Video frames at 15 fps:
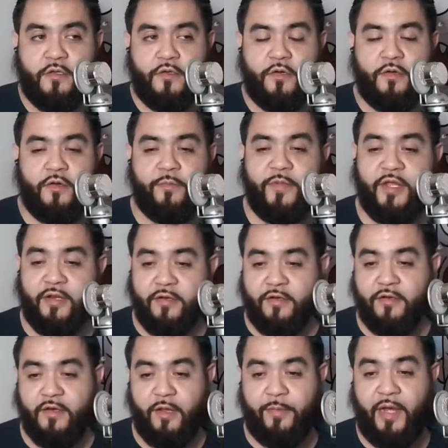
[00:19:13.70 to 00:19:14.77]
hold on, man.
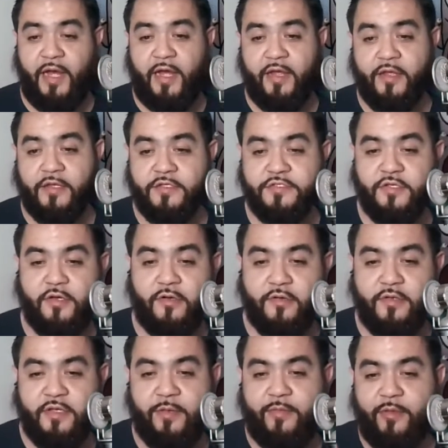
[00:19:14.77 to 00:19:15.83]
I'm high, so
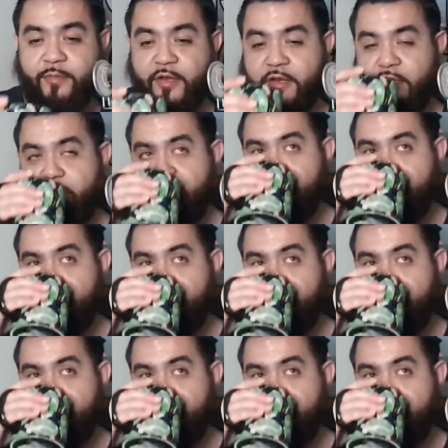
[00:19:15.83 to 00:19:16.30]
give me a minute.